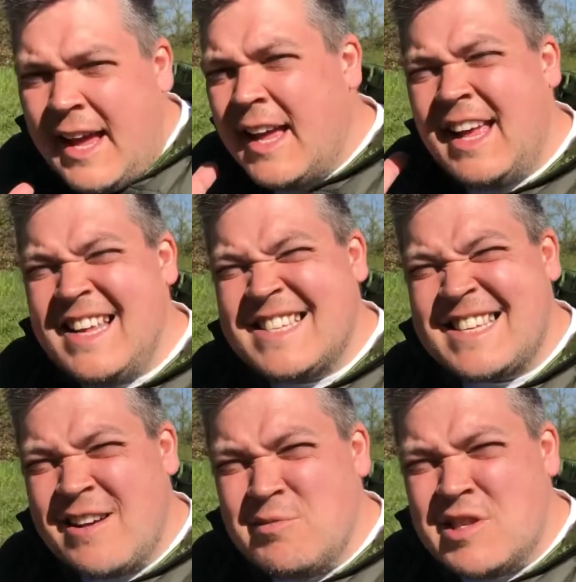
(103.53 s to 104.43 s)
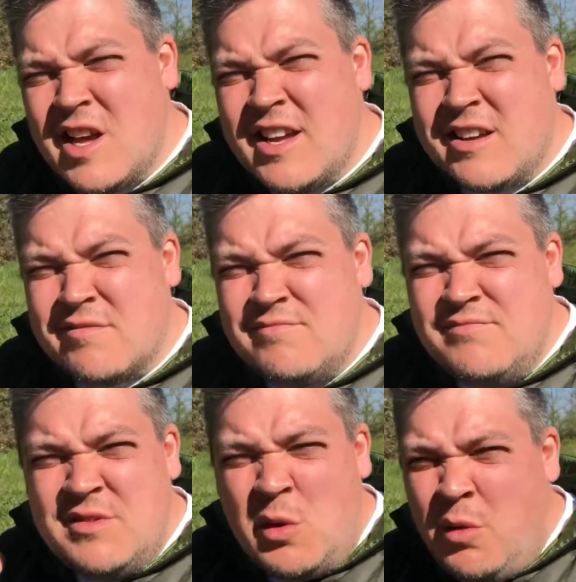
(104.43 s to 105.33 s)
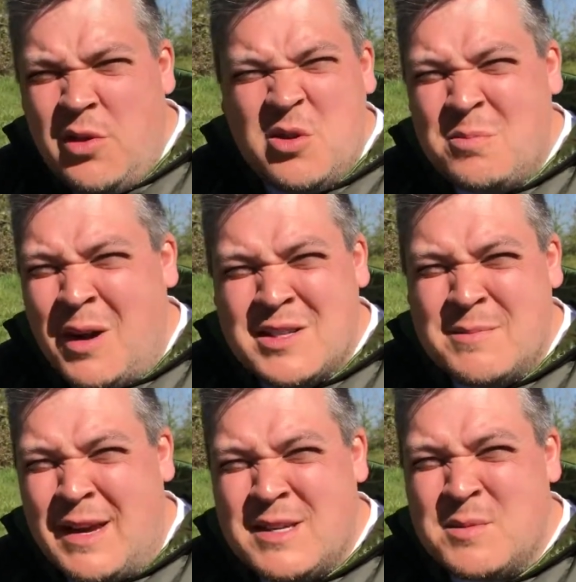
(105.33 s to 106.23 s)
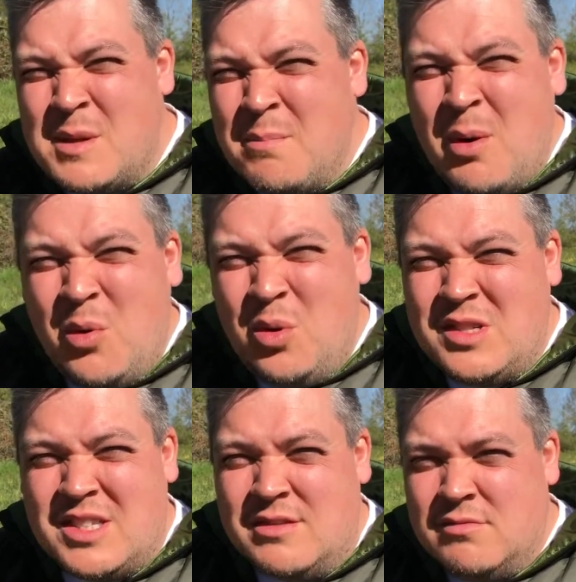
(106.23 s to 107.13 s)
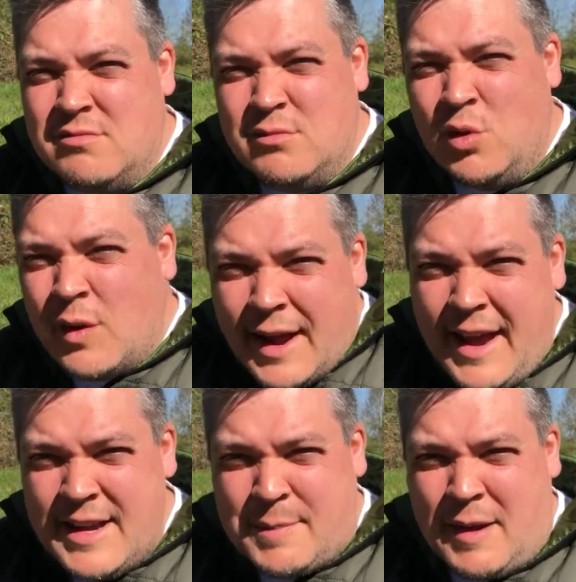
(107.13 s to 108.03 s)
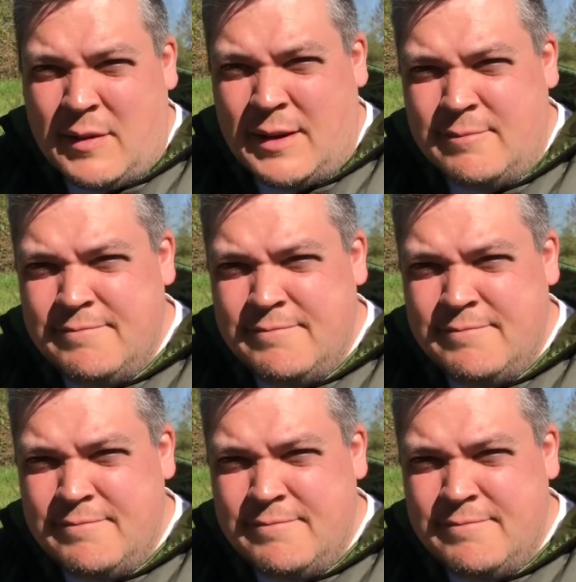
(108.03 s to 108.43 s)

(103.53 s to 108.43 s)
It sounds like no one thought Bartimaeus was important or cared about him.